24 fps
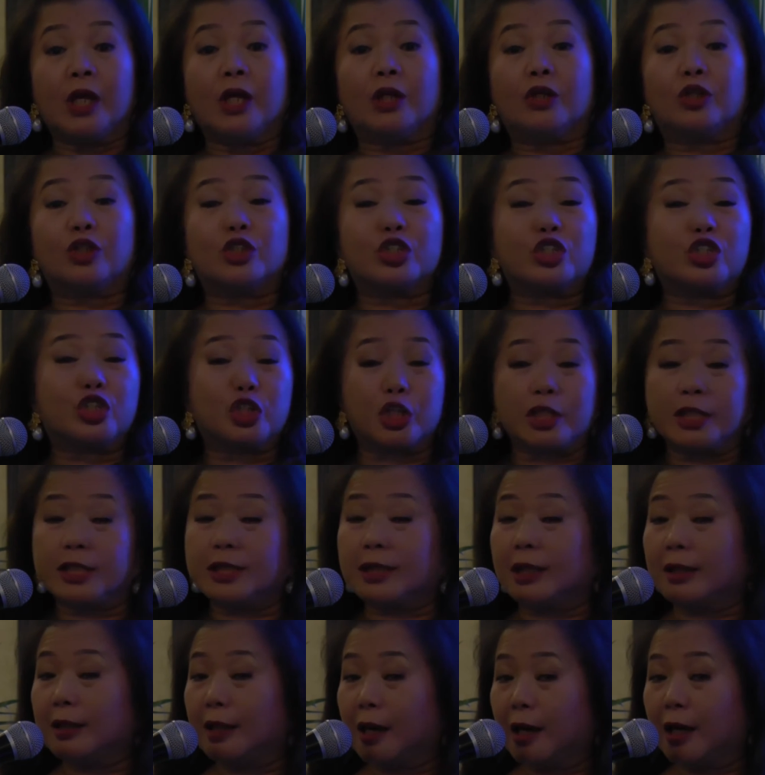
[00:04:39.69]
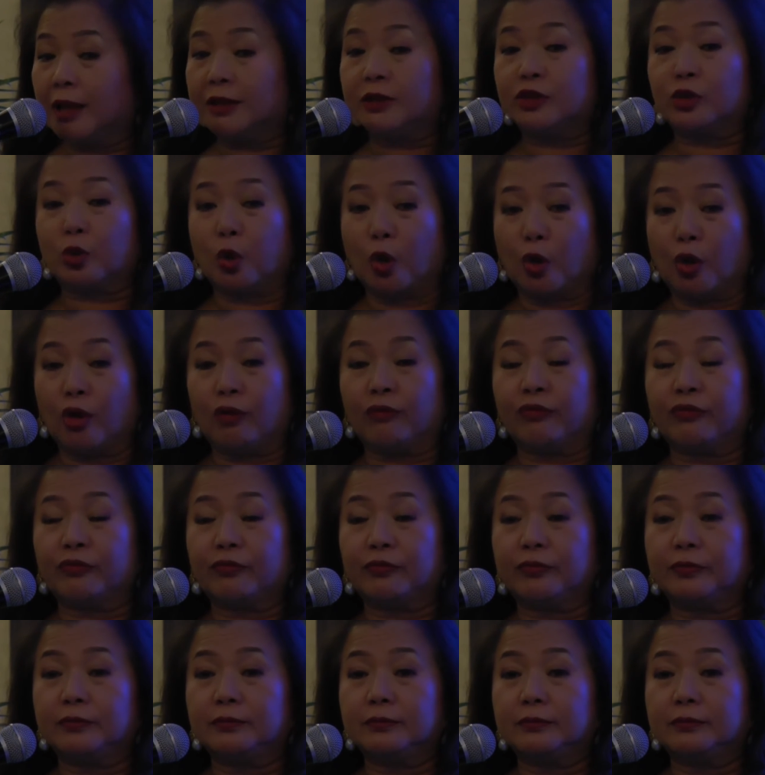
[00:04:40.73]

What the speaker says: there's just a lot of